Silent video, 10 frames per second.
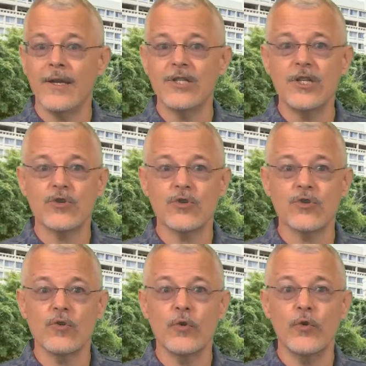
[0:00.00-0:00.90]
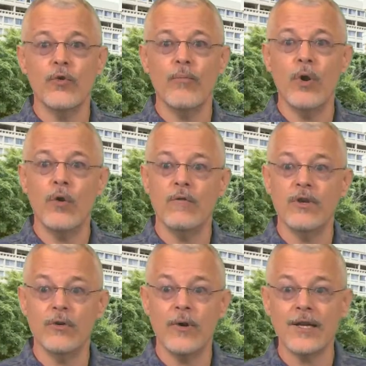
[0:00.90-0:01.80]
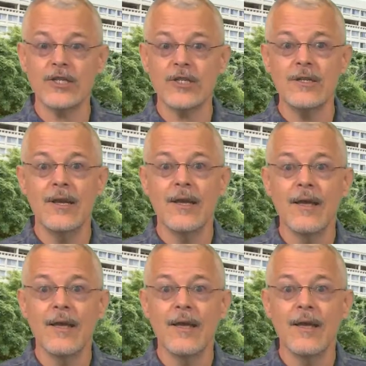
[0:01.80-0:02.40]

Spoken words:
teacher-to-learner mode of interaction,